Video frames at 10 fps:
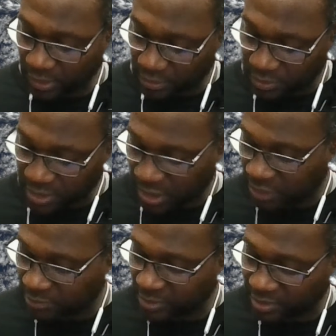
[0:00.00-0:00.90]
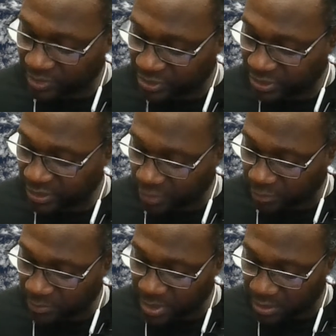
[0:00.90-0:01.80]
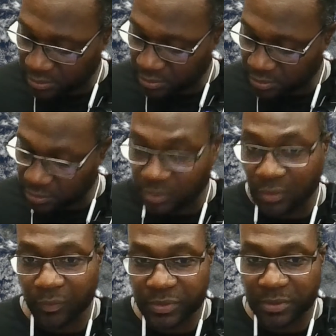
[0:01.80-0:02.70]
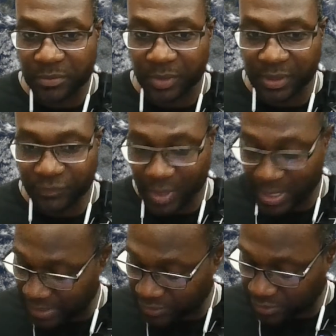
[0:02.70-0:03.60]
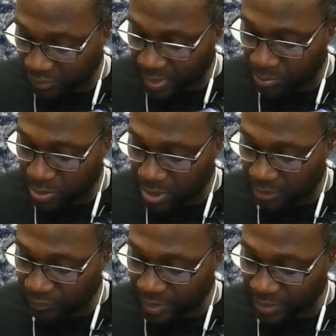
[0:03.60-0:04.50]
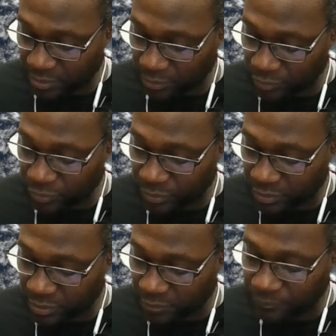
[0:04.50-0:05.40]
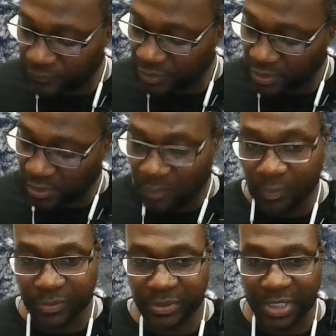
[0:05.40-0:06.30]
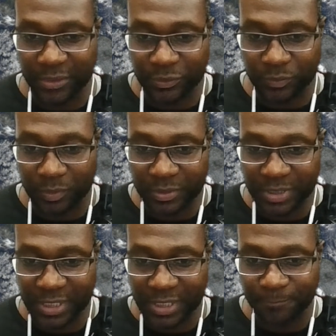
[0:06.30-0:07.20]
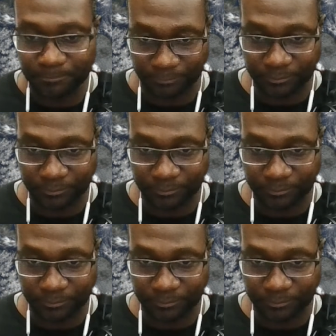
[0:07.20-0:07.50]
And looks like I just made a mistake on my notes. Well, even though I got to the right solution, so we'll see how this works out.